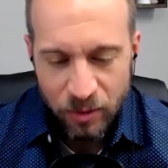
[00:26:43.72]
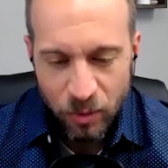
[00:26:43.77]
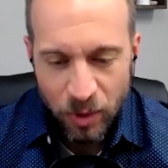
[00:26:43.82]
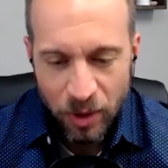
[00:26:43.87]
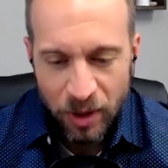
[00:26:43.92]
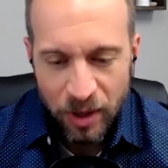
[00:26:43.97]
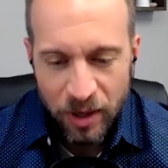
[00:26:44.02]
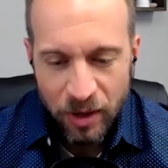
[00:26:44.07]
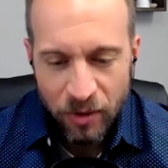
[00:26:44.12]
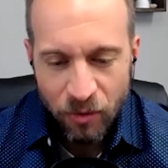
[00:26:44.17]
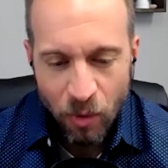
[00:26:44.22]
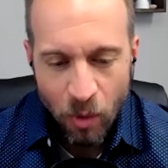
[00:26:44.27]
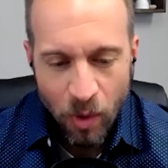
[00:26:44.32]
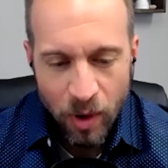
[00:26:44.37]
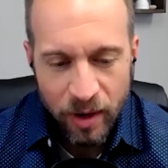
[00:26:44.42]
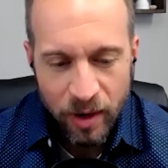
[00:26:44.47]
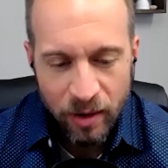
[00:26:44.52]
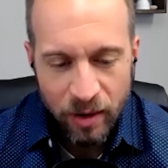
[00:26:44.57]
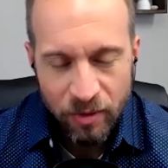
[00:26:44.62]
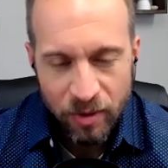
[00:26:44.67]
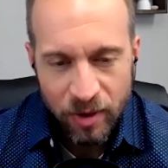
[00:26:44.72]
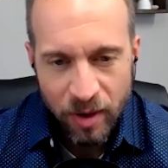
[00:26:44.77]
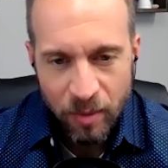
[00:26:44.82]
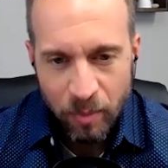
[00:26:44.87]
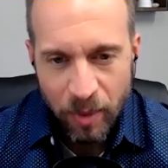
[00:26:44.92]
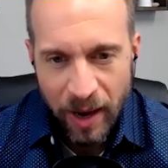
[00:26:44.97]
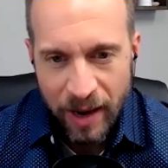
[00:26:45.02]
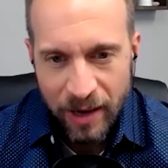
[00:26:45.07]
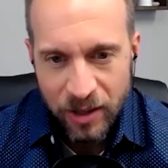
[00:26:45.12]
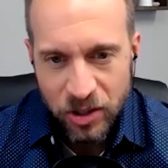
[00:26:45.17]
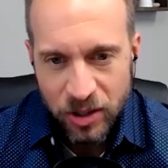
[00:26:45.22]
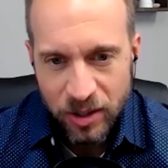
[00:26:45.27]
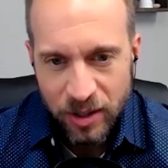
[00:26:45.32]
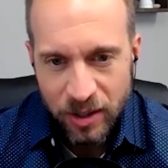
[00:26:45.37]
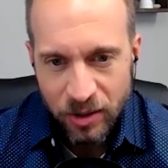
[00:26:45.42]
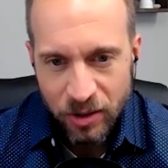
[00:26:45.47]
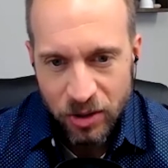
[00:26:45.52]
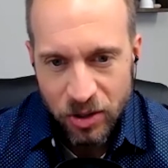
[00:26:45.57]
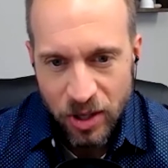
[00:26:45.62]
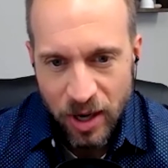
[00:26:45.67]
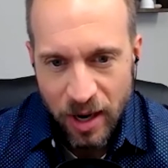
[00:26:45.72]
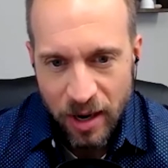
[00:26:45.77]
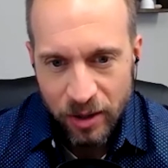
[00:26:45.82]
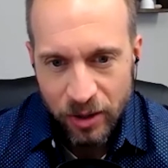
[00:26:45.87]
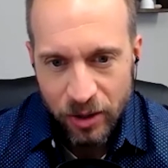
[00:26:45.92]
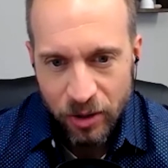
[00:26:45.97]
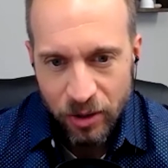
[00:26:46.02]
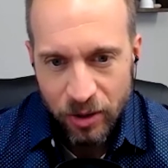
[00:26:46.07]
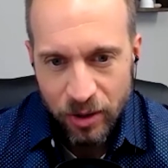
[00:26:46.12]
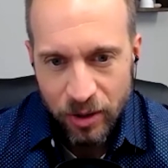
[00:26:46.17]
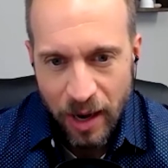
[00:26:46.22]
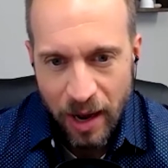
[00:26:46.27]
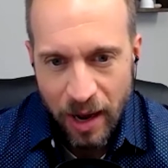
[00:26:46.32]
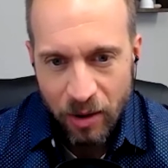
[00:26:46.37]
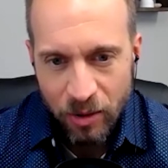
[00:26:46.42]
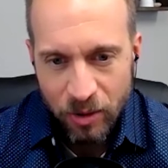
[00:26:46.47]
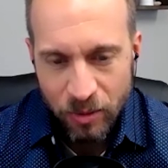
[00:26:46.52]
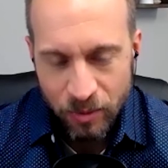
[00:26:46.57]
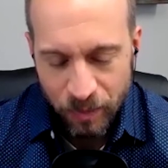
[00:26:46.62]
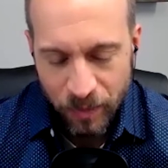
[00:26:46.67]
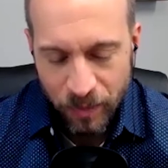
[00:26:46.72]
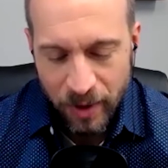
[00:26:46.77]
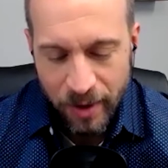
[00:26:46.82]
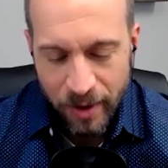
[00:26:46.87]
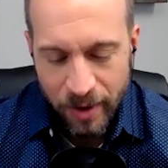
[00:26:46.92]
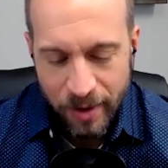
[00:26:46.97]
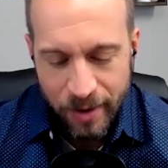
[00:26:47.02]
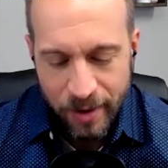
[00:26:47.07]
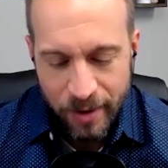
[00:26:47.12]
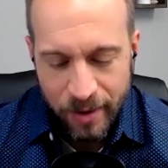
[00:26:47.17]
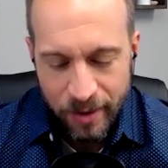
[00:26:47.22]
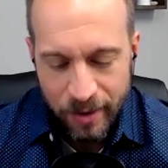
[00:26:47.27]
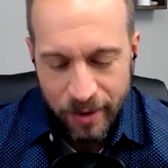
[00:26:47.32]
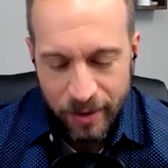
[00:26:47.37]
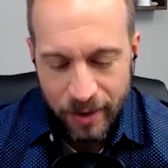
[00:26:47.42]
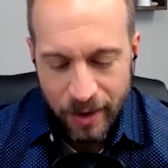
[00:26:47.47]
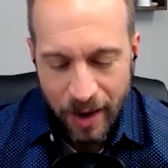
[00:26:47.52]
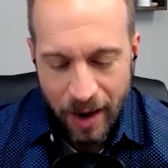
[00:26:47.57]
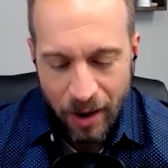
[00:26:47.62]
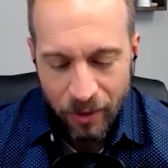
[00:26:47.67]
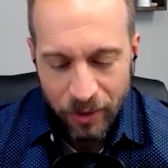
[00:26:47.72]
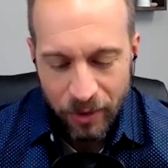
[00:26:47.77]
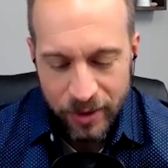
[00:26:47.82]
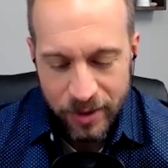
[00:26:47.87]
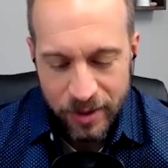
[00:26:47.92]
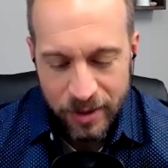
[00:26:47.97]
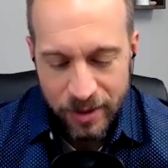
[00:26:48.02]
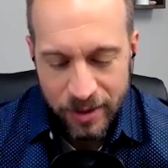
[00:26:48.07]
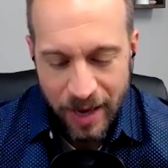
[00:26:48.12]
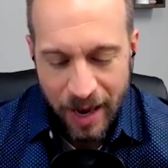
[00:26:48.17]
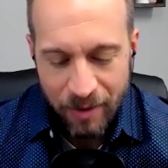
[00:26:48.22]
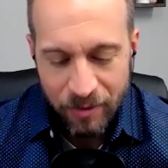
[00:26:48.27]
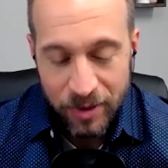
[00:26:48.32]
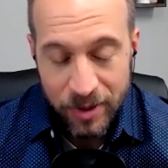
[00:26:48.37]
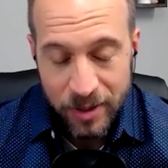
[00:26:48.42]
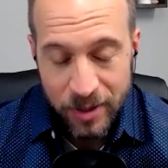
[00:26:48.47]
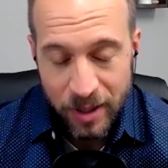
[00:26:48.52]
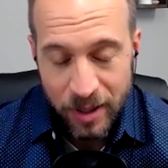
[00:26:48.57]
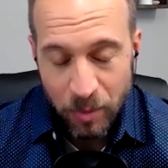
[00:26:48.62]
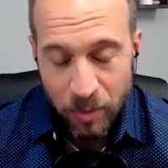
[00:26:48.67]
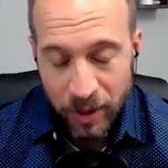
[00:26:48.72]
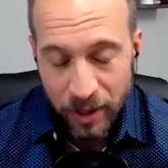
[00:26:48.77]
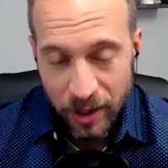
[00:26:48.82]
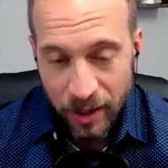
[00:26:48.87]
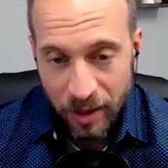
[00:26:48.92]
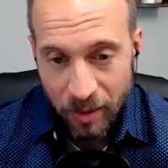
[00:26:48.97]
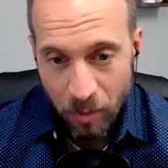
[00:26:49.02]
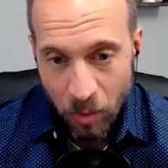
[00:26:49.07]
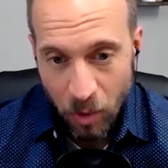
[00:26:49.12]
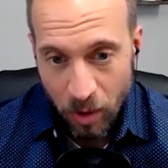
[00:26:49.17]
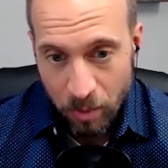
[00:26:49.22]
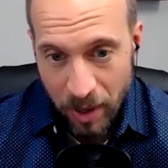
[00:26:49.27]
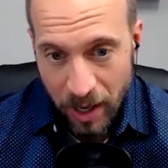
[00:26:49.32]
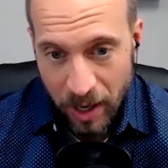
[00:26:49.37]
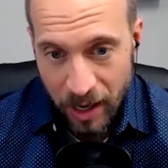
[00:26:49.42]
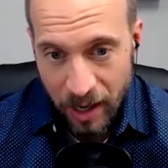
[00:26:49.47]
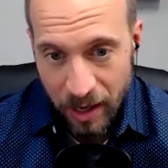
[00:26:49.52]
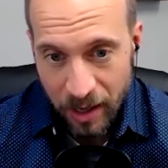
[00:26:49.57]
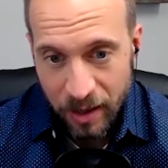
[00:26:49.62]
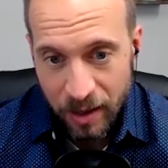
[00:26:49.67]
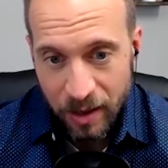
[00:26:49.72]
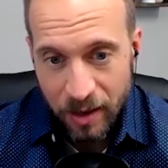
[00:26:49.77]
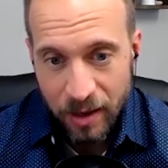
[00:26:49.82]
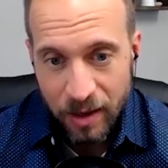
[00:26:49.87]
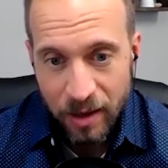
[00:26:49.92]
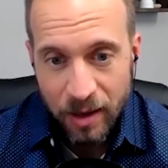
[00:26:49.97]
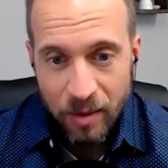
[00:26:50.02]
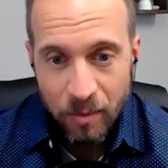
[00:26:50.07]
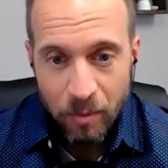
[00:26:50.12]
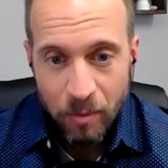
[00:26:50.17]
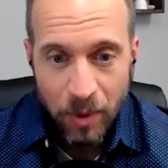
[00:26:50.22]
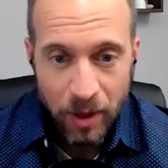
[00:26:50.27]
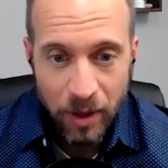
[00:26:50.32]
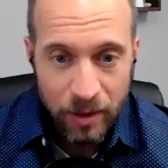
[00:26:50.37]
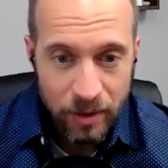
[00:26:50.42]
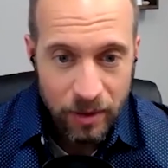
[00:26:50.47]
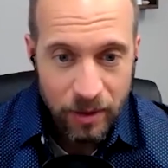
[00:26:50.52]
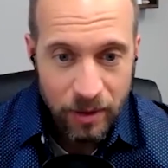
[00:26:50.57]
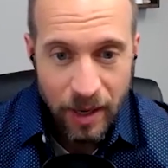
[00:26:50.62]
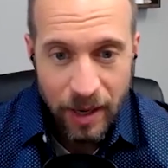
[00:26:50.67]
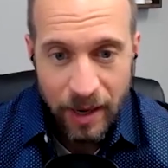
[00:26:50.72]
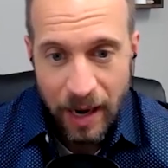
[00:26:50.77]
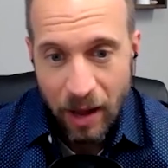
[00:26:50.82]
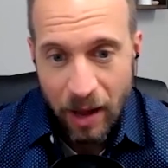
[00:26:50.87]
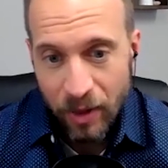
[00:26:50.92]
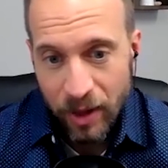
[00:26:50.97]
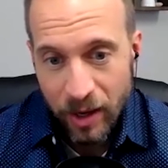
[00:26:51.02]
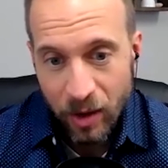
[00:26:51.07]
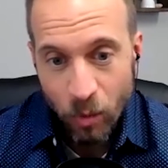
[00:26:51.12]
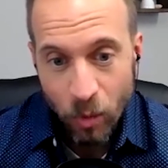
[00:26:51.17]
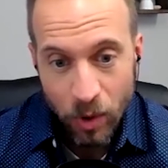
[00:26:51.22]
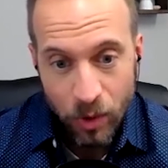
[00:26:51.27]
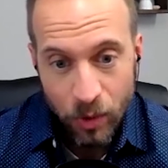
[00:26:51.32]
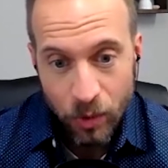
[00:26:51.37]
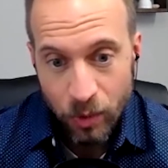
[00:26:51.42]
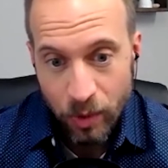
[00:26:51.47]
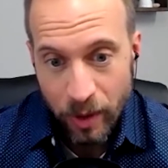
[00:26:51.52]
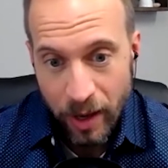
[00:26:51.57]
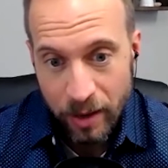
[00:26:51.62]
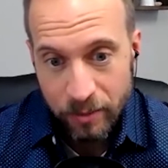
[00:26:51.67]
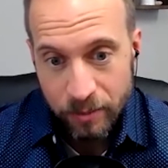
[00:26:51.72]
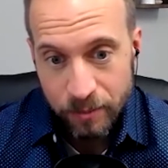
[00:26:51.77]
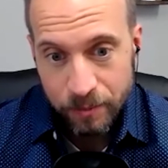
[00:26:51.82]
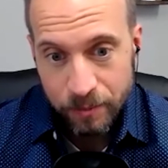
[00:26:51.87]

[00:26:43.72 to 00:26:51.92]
really devoid of compassion in their childhood, how this is obviously bringing up more pain, but kind of how they can work through that.